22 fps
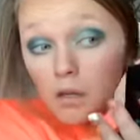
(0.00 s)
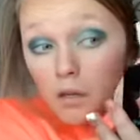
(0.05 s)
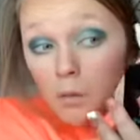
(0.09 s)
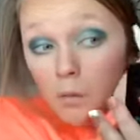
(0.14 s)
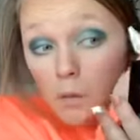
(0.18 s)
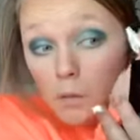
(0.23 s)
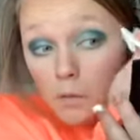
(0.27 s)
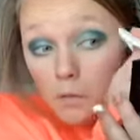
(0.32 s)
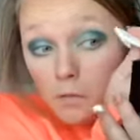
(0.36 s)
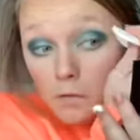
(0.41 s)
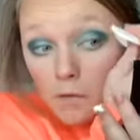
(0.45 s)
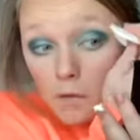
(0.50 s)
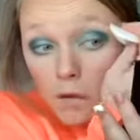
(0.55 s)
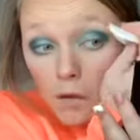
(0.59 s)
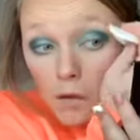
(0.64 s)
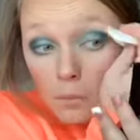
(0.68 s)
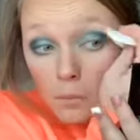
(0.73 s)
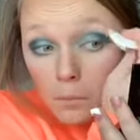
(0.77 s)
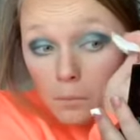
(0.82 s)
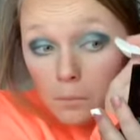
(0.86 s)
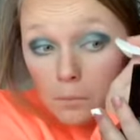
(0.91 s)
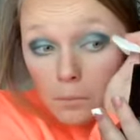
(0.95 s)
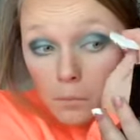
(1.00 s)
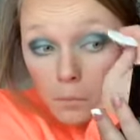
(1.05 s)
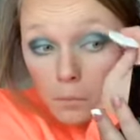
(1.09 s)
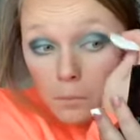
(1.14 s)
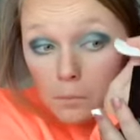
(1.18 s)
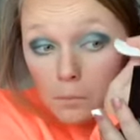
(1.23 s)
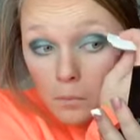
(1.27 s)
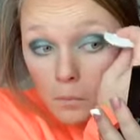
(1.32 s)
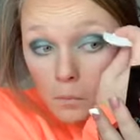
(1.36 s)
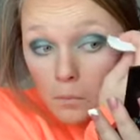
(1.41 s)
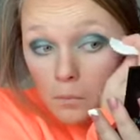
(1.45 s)
did a good job.
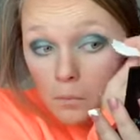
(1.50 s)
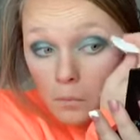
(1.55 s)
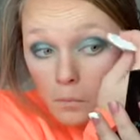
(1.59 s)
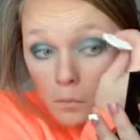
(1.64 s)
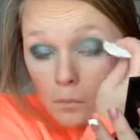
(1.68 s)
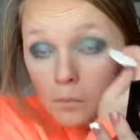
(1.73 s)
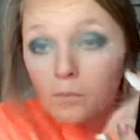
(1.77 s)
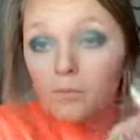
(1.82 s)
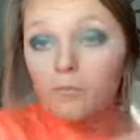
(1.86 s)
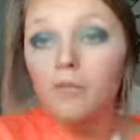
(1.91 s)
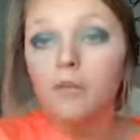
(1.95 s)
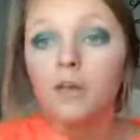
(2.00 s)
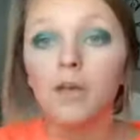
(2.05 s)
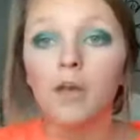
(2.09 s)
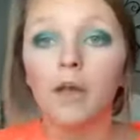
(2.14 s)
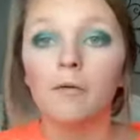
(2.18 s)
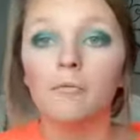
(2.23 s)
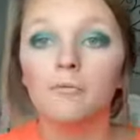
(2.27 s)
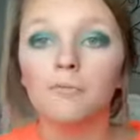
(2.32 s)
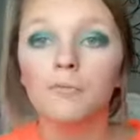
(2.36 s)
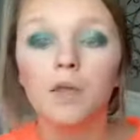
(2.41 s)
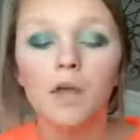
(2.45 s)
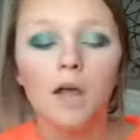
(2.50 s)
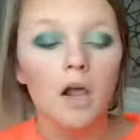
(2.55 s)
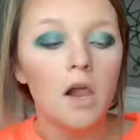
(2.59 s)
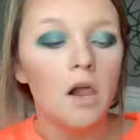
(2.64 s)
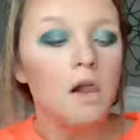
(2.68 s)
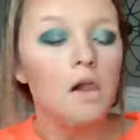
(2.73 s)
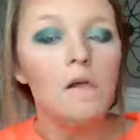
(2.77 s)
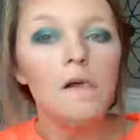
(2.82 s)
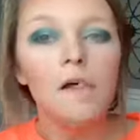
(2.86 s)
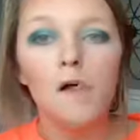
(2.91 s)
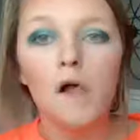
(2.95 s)
Okay.
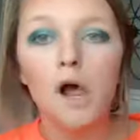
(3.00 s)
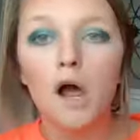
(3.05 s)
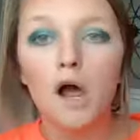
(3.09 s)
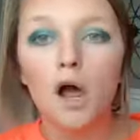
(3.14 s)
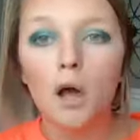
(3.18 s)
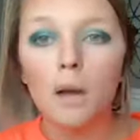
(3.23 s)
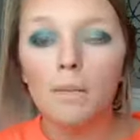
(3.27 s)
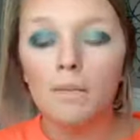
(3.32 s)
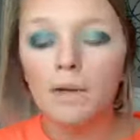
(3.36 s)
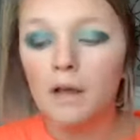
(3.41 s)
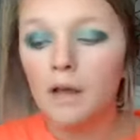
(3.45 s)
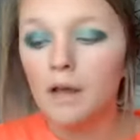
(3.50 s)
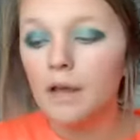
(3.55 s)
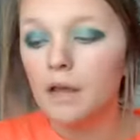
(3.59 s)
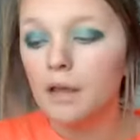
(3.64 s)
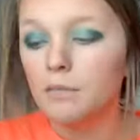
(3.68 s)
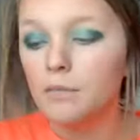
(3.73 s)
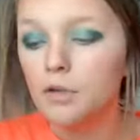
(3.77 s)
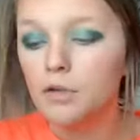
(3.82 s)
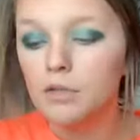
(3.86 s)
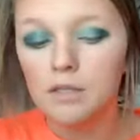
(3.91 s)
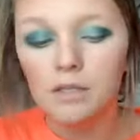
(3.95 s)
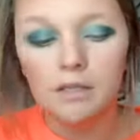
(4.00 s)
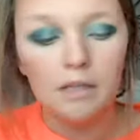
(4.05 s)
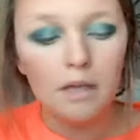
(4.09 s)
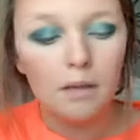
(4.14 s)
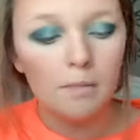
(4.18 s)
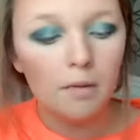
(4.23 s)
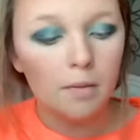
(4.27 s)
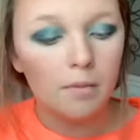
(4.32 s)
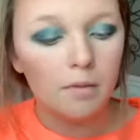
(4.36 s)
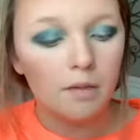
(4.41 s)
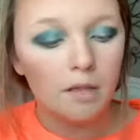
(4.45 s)
Um, I am using the
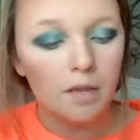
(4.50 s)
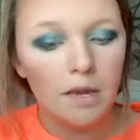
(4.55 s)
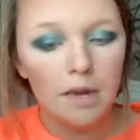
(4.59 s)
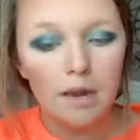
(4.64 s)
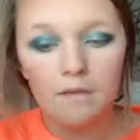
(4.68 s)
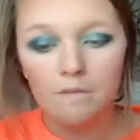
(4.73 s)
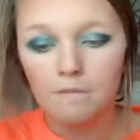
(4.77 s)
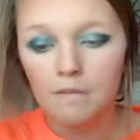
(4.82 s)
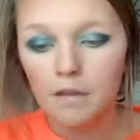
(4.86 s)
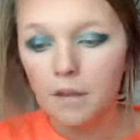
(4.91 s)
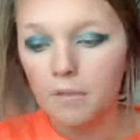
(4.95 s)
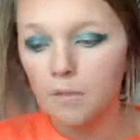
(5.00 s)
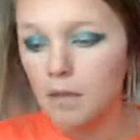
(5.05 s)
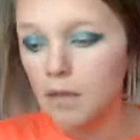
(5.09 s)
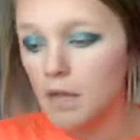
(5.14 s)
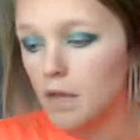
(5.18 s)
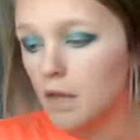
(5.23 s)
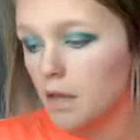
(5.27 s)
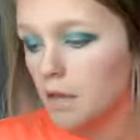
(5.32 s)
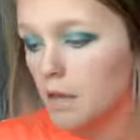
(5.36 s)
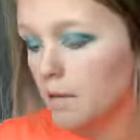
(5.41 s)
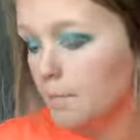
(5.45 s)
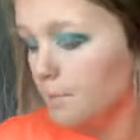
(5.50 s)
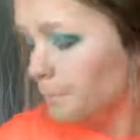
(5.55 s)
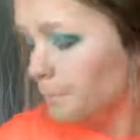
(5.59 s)
Maybelline Fit Me.